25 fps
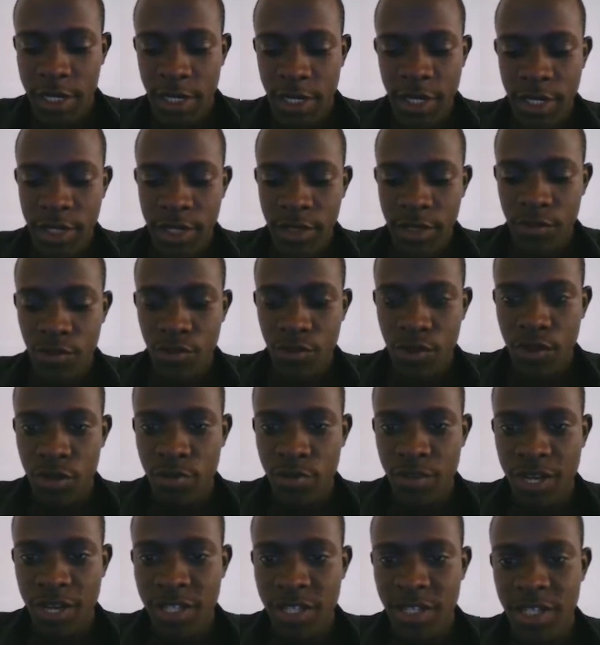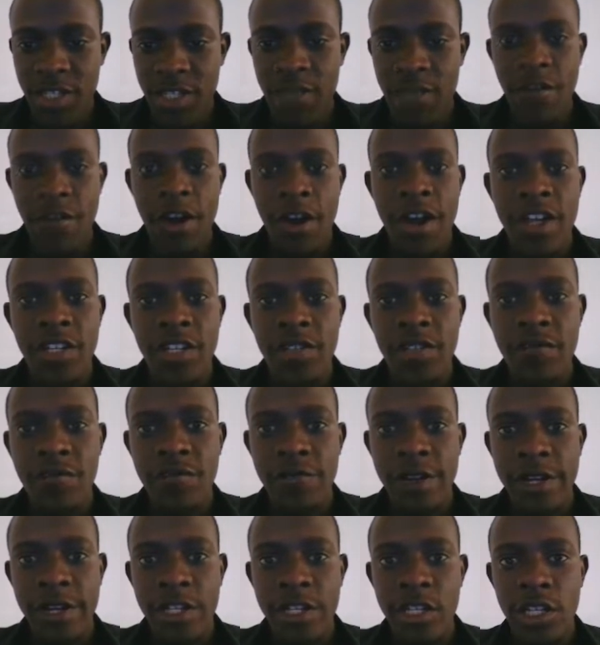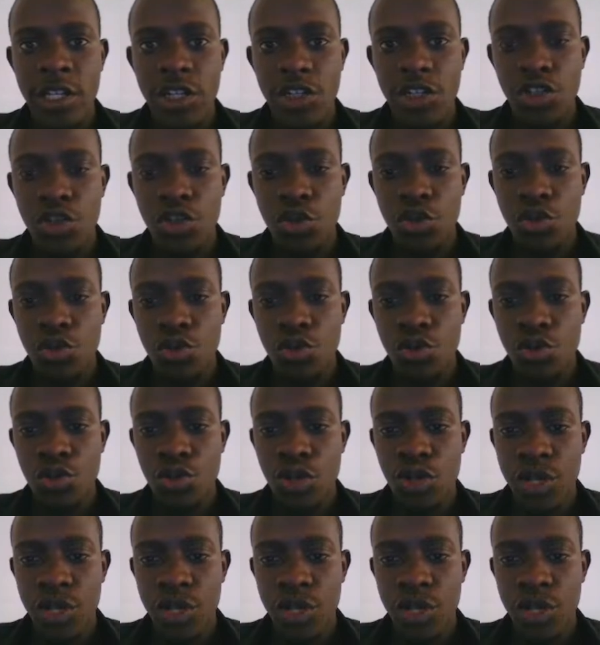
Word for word: then we pass in the various validation rules.